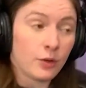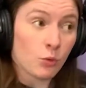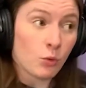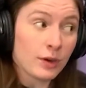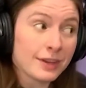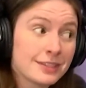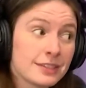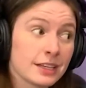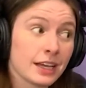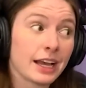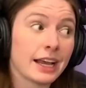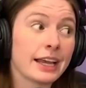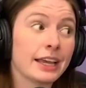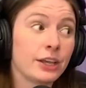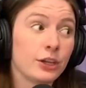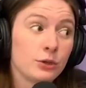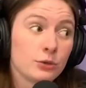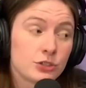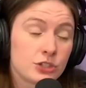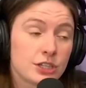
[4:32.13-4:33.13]
was a
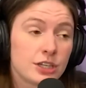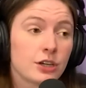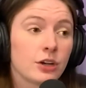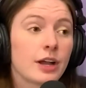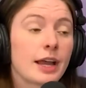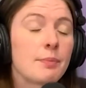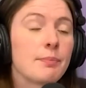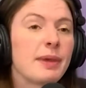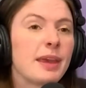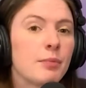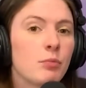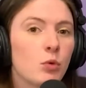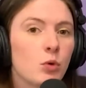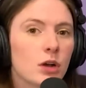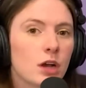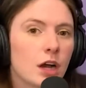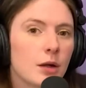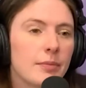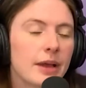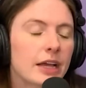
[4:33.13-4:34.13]
huge deal, and people
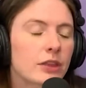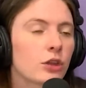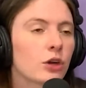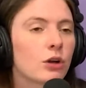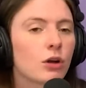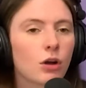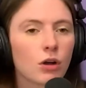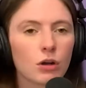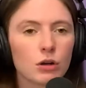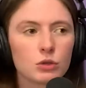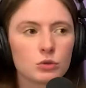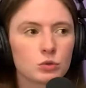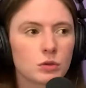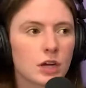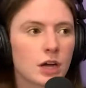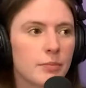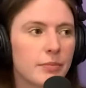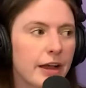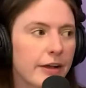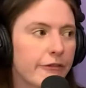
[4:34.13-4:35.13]
would come back, the girls would
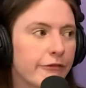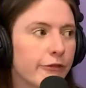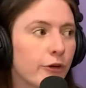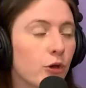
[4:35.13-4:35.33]
come back full